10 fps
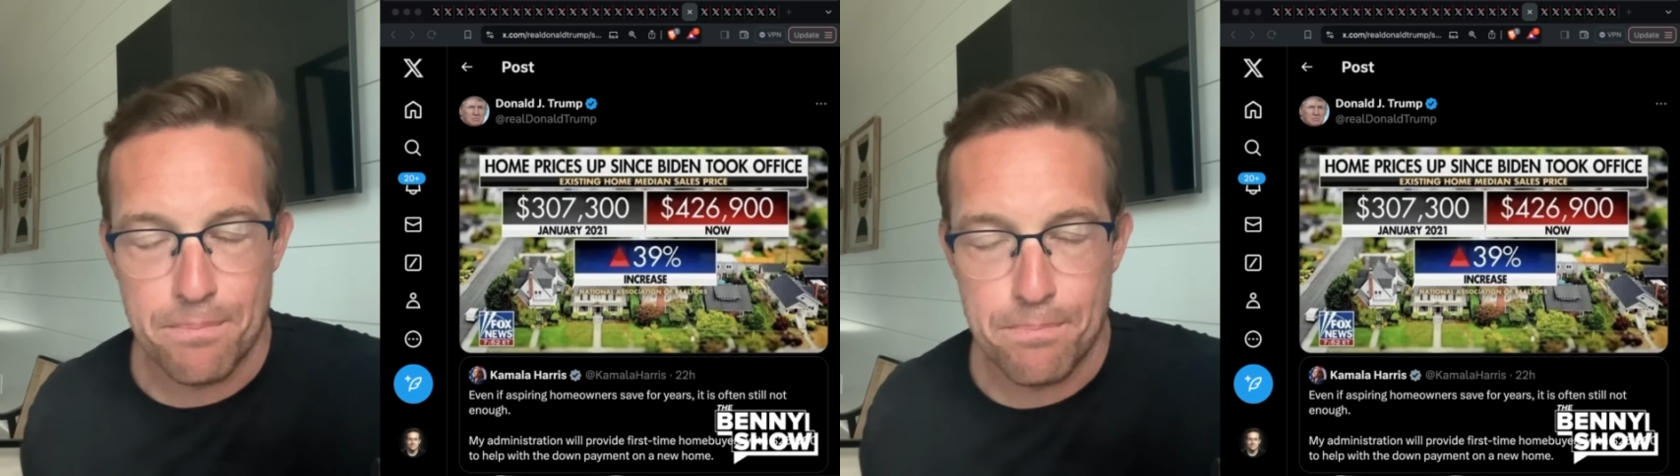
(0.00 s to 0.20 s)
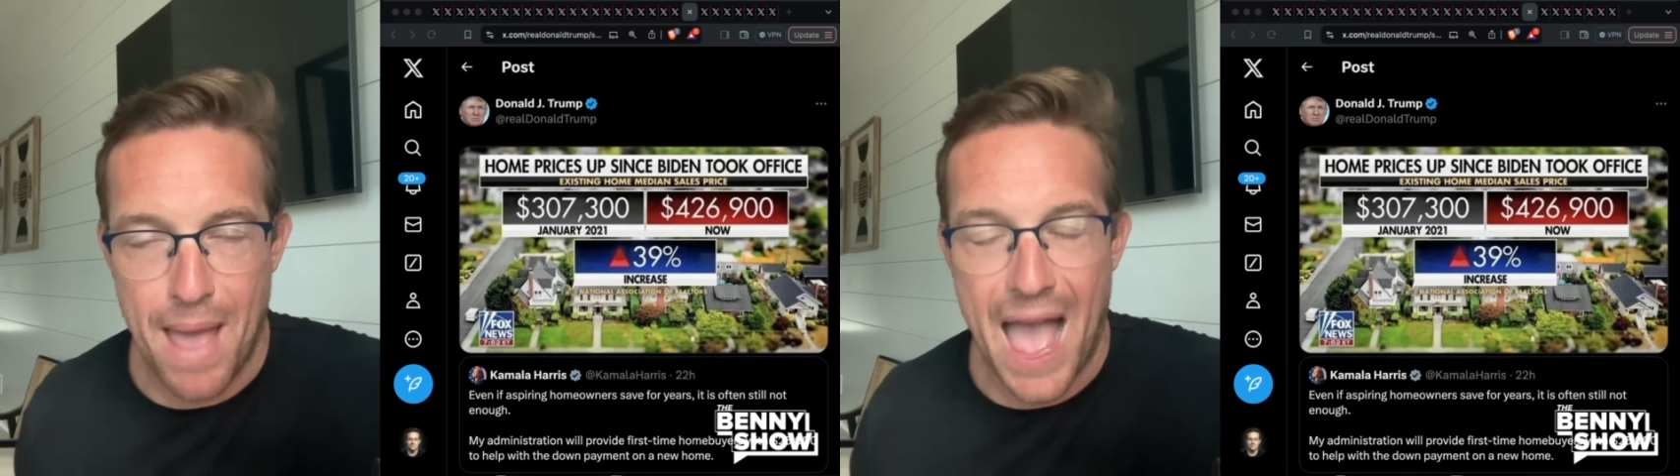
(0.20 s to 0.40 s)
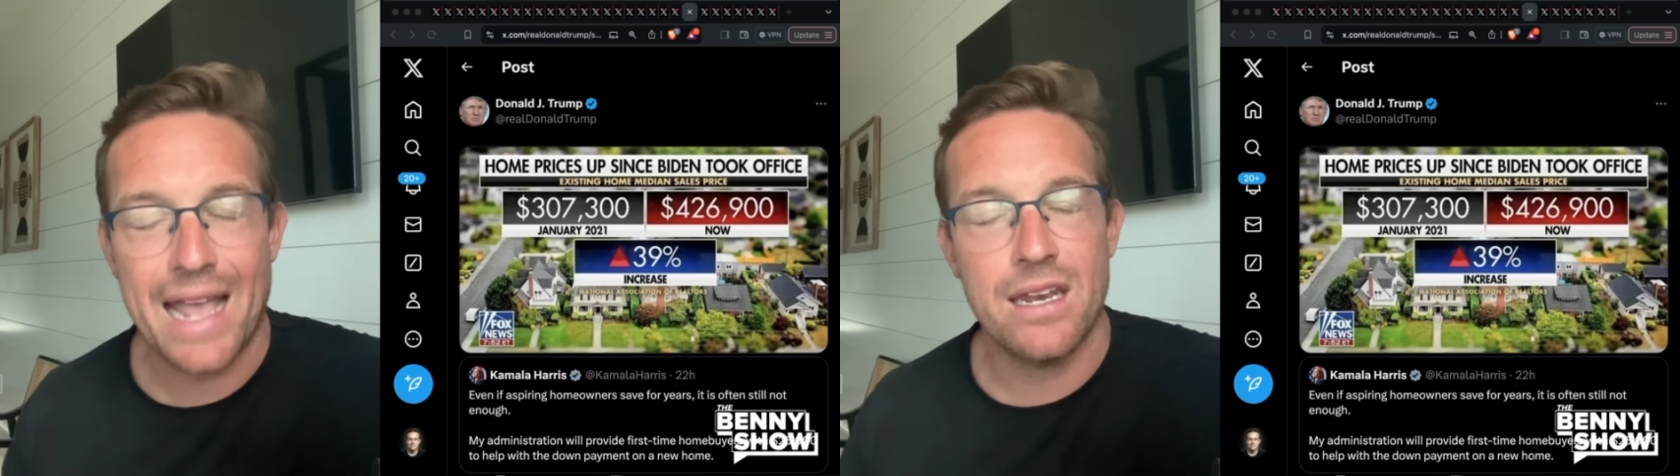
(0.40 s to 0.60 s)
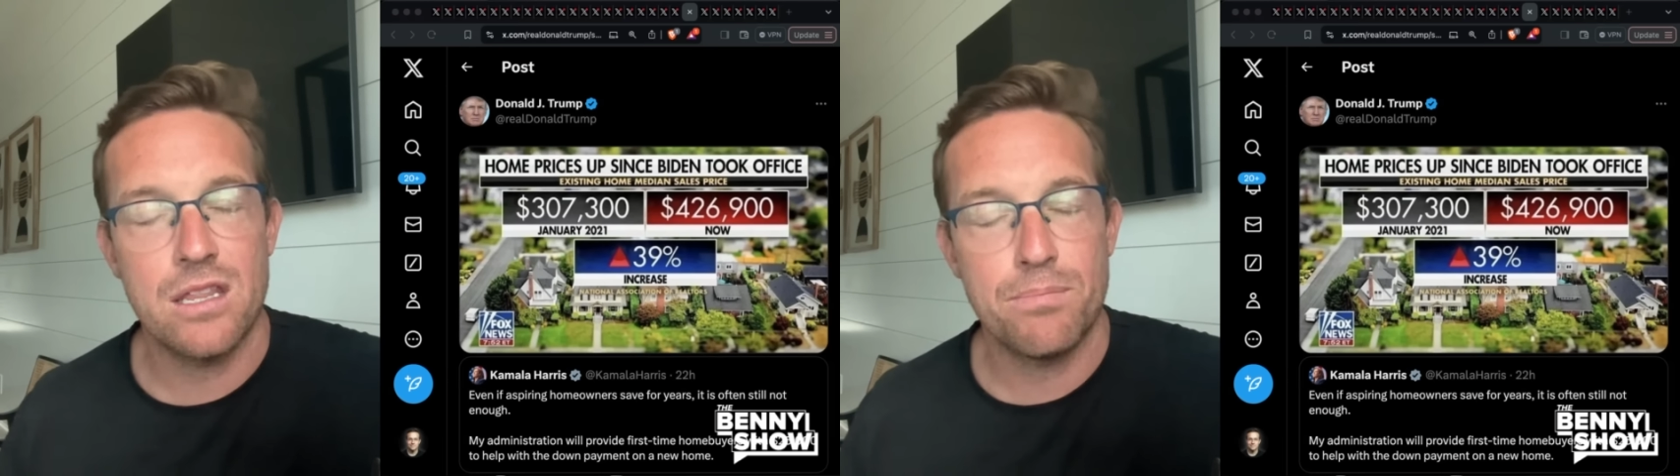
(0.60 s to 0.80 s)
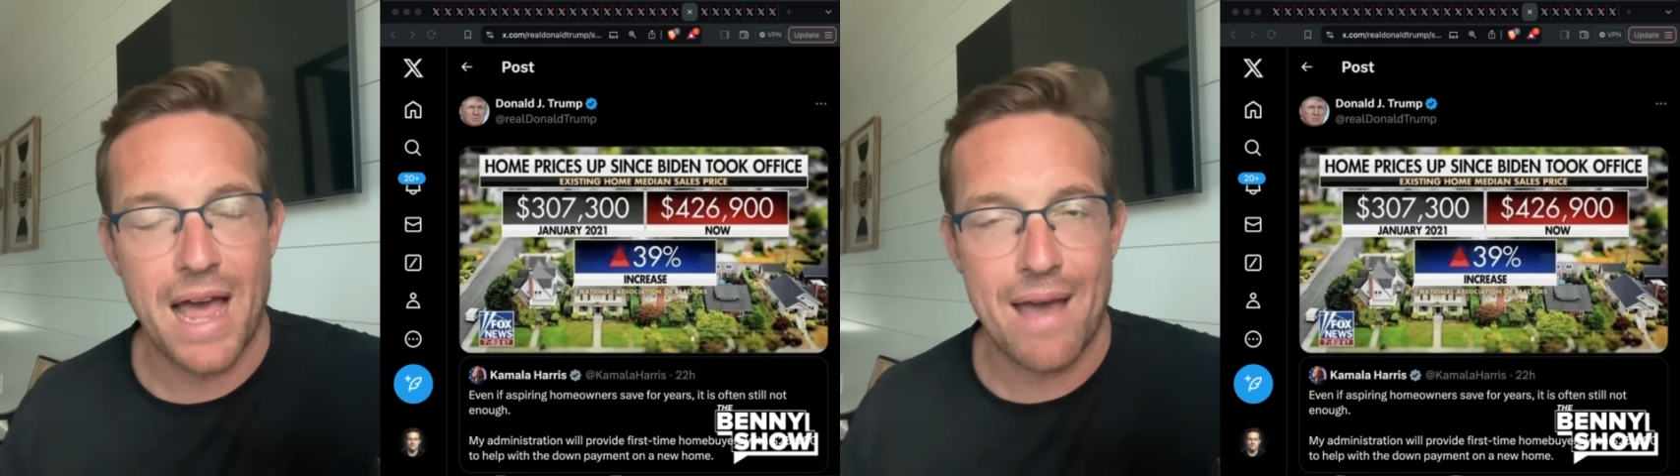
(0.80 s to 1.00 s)
of back into
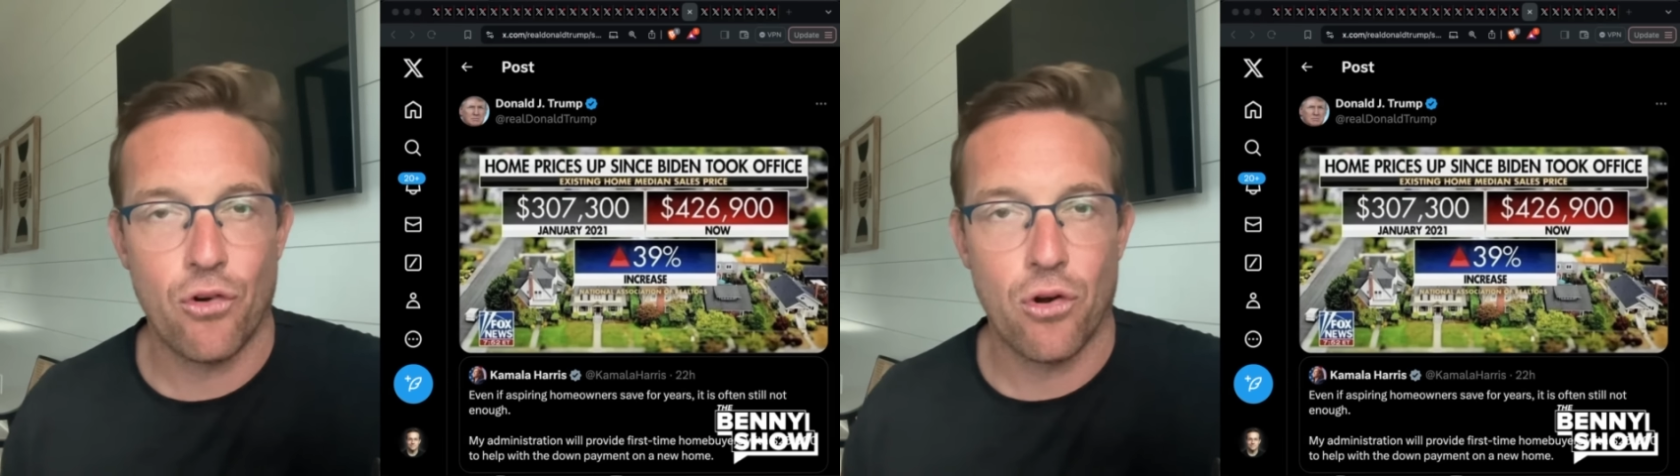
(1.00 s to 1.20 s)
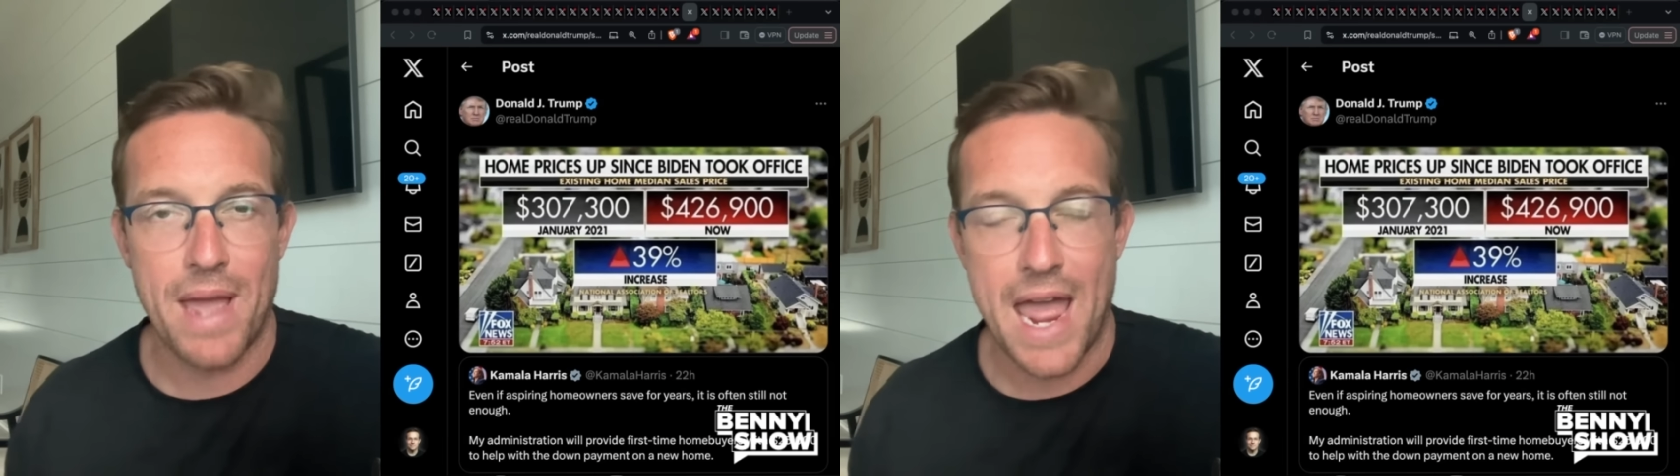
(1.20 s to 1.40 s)
the platform,